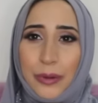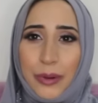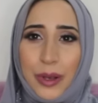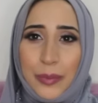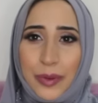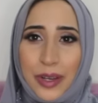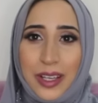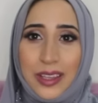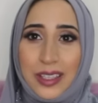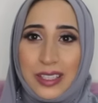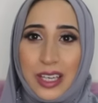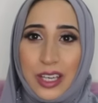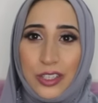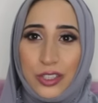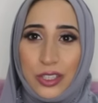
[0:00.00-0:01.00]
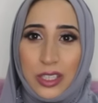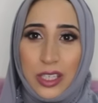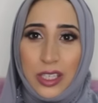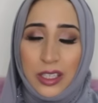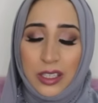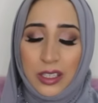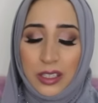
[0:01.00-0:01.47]
regret buying this
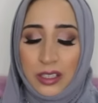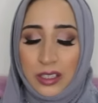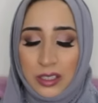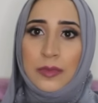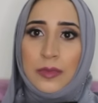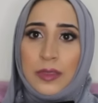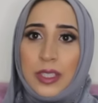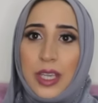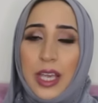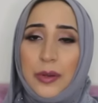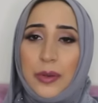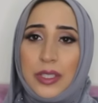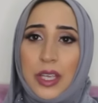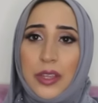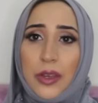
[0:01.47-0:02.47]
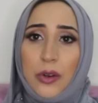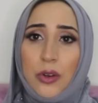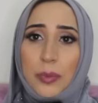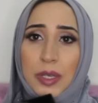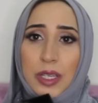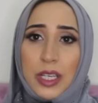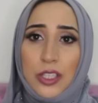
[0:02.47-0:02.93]
actually. Anyways, I thought it
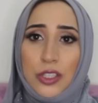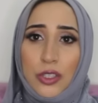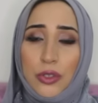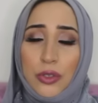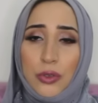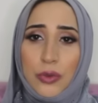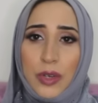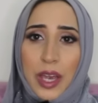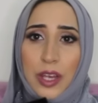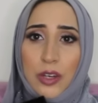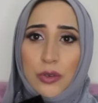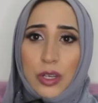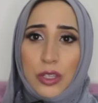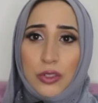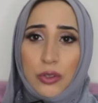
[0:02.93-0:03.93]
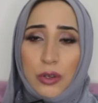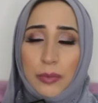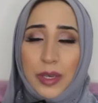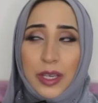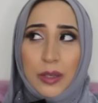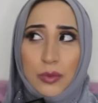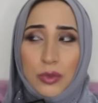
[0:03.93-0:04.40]
would be nice to do a drugstore
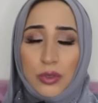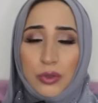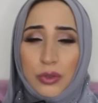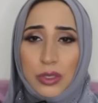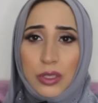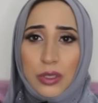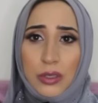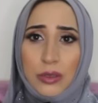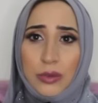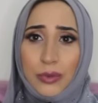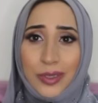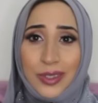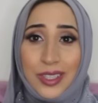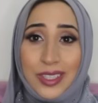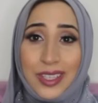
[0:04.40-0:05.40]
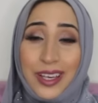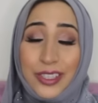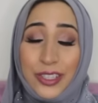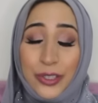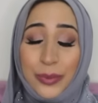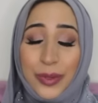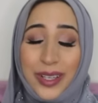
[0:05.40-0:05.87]
makeup tutorial with this
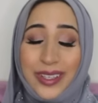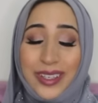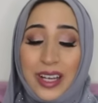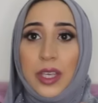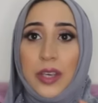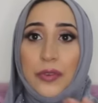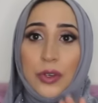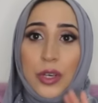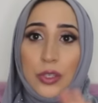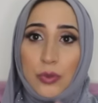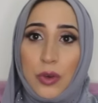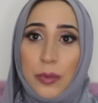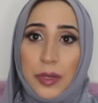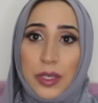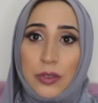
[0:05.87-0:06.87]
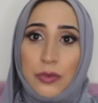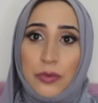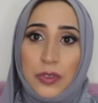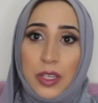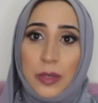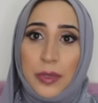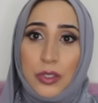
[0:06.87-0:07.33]
eyeshadow palette. If you guys want me to
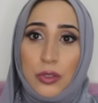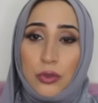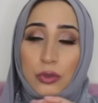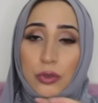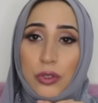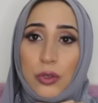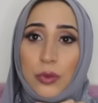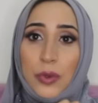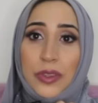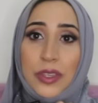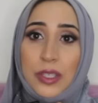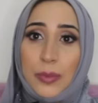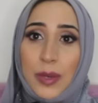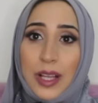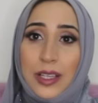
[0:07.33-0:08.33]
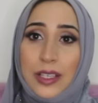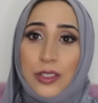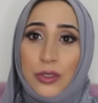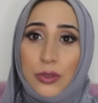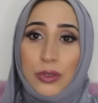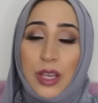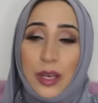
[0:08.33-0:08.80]
film a tutorial with this
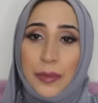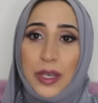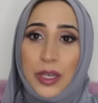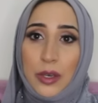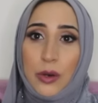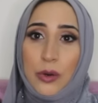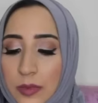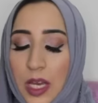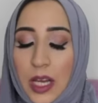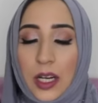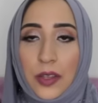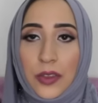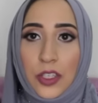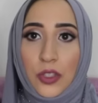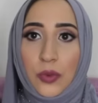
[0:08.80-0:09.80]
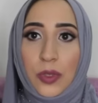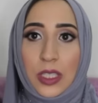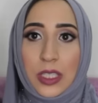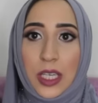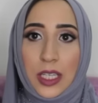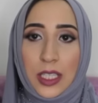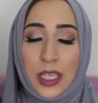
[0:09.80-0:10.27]
palette, do let me know. I got this
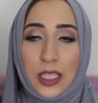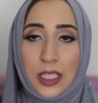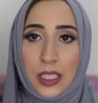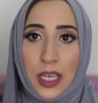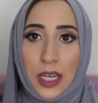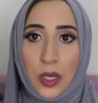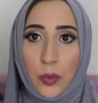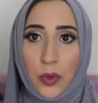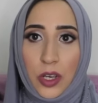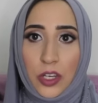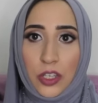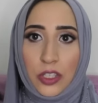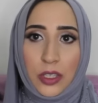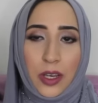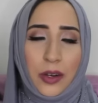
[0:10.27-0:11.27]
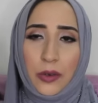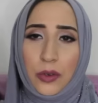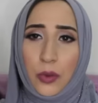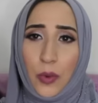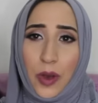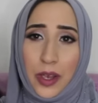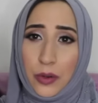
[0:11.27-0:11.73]
Real Technique setting brush. I don't know
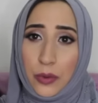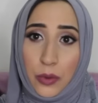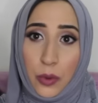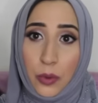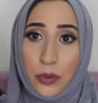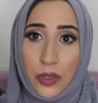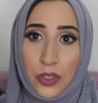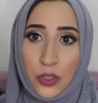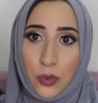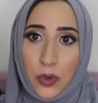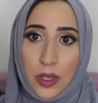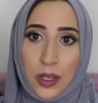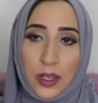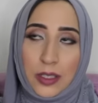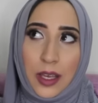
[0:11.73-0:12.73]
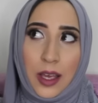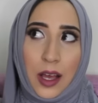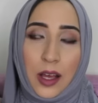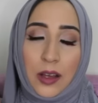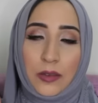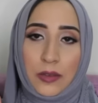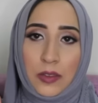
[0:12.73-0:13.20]
why I don't own this one because I
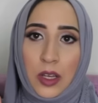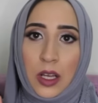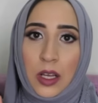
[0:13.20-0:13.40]
have